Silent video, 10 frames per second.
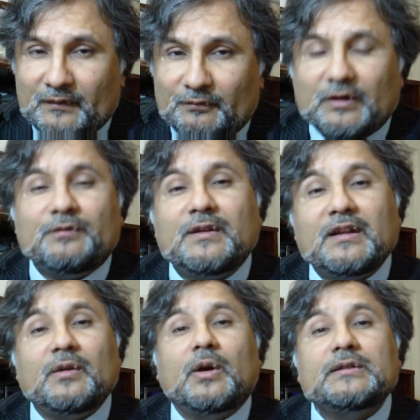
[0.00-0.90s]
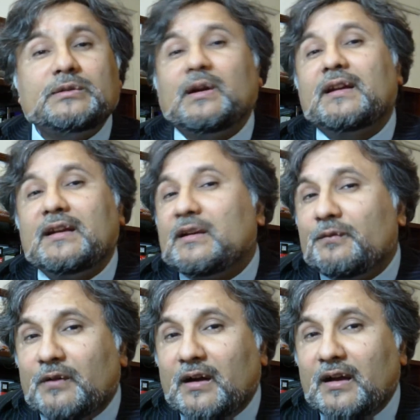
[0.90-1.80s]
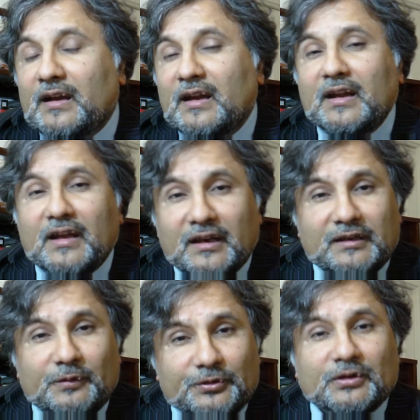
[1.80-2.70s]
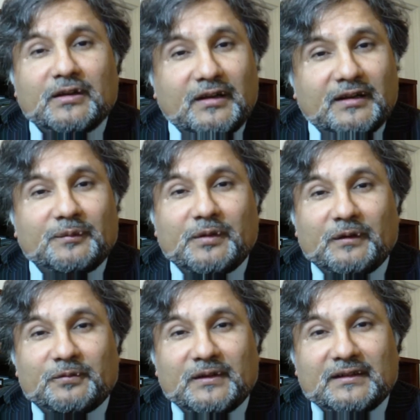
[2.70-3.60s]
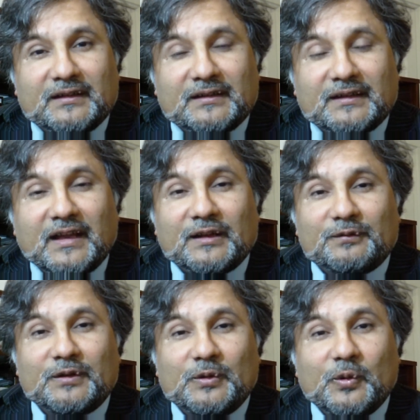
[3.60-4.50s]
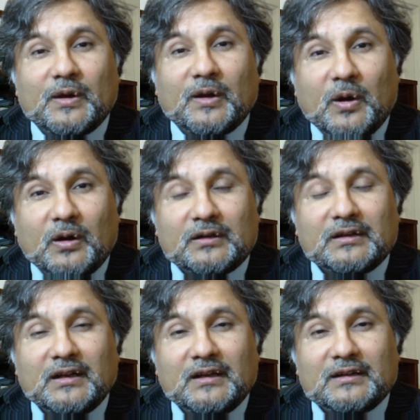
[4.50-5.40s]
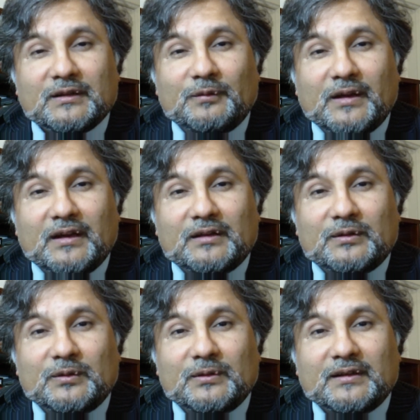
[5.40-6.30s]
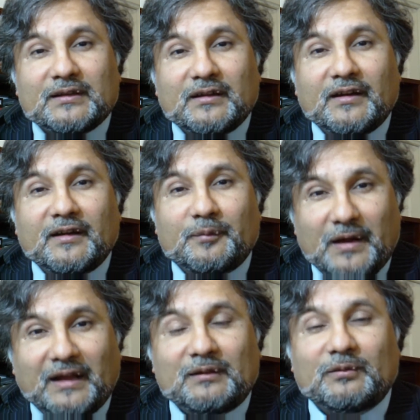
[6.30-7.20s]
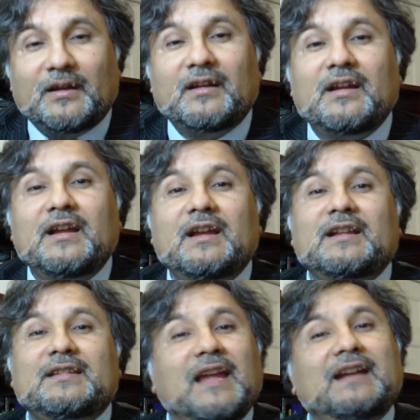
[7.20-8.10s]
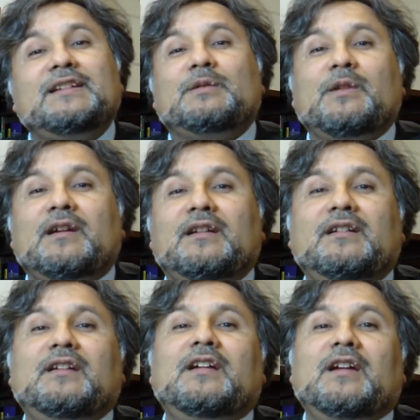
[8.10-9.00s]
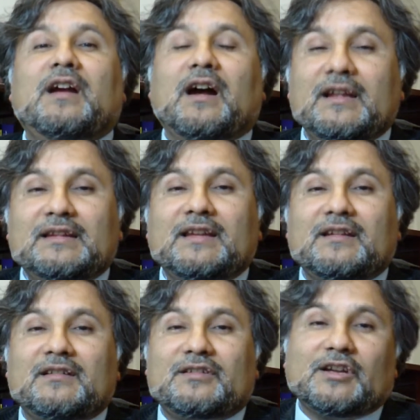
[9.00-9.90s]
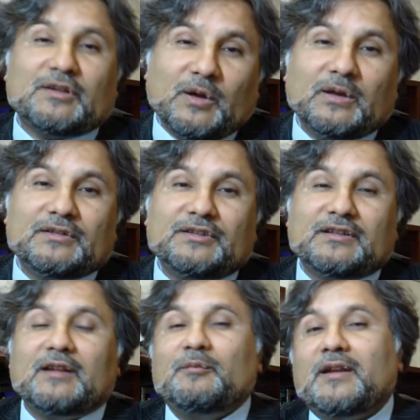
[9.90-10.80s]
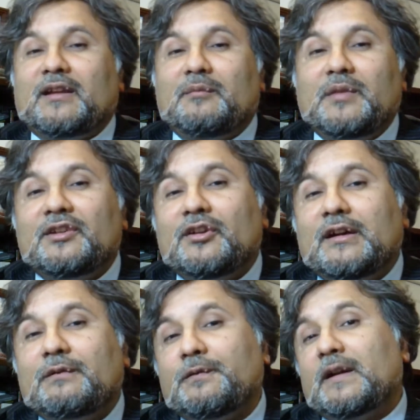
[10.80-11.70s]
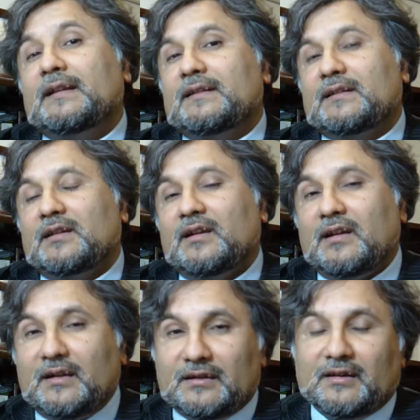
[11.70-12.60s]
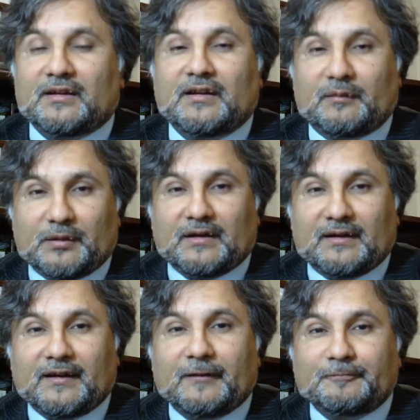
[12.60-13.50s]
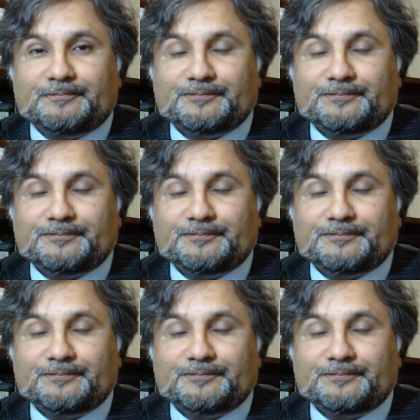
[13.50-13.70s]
where we can also identify individual learning preferences as we go along the way to this learning pathway, that's where I think technology can make a major difference in the learning paradigm.